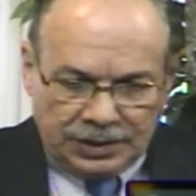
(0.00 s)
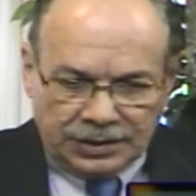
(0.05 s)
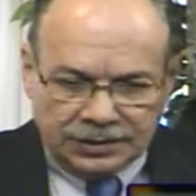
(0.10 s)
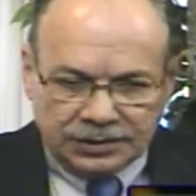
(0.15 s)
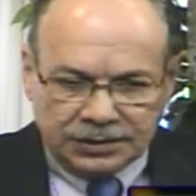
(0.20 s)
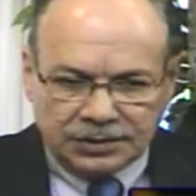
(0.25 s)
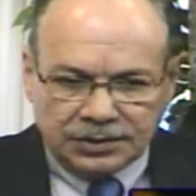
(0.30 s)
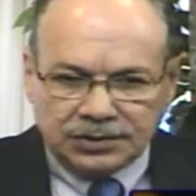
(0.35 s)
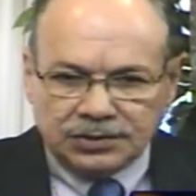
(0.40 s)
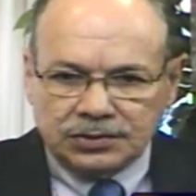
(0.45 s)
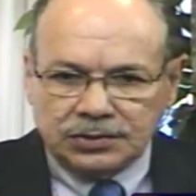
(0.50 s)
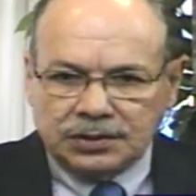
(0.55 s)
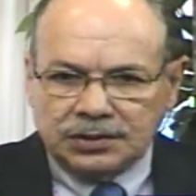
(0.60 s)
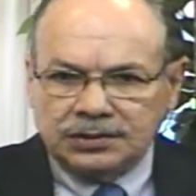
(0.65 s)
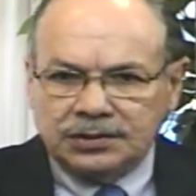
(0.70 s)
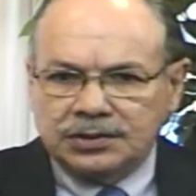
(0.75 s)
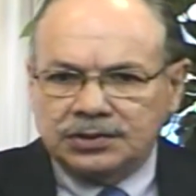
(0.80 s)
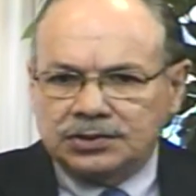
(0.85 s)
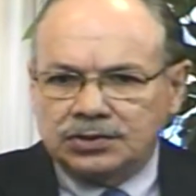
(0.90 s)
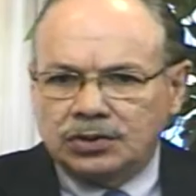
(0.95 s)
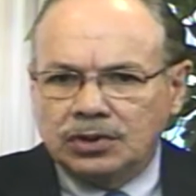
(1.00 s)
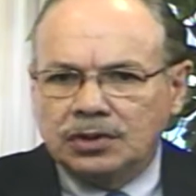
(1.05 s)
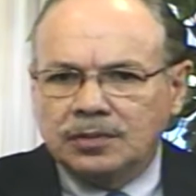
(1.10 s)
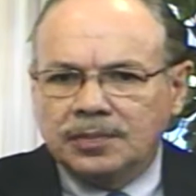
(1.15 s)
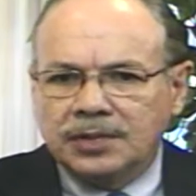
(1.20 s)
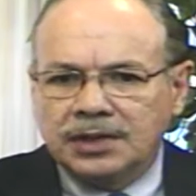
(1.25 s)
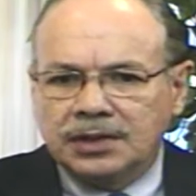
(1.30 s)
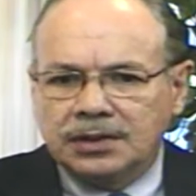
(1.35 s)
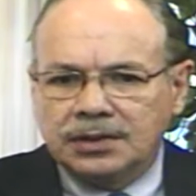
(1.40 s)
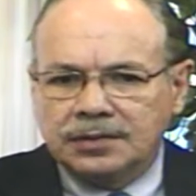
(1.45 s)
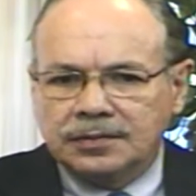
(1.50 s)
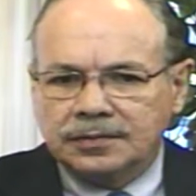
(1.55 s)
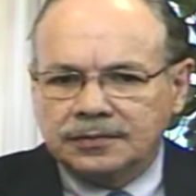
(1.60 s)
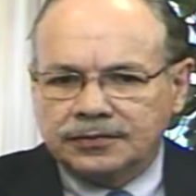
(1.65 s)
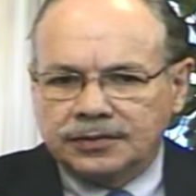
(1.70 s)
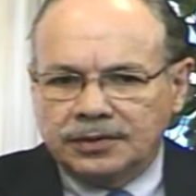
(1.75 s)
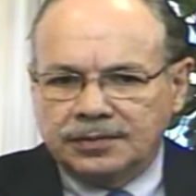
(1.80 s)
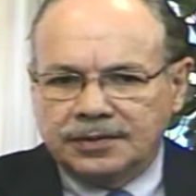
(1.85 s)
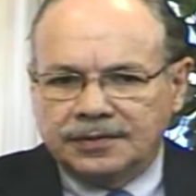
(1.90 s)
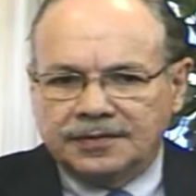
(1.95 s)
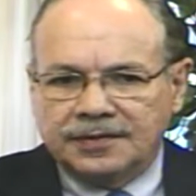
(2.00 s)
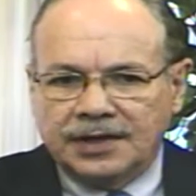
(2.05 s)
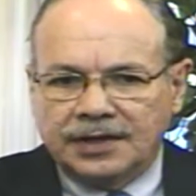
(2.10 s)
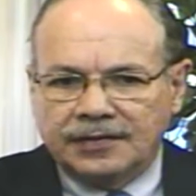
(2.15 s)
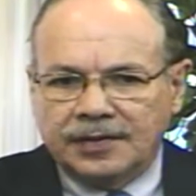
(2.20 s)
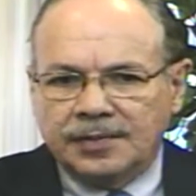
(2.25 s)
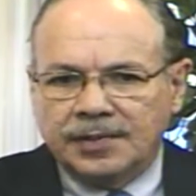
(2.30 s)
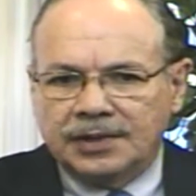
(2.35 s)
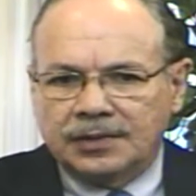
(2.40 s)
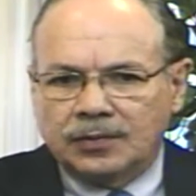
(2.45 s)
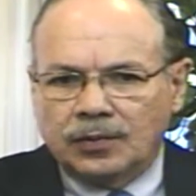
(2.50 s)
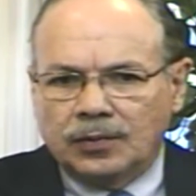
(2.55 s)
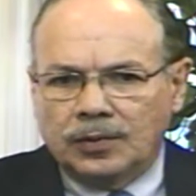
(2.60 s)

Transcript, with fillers: under the under a strong mayor form of government,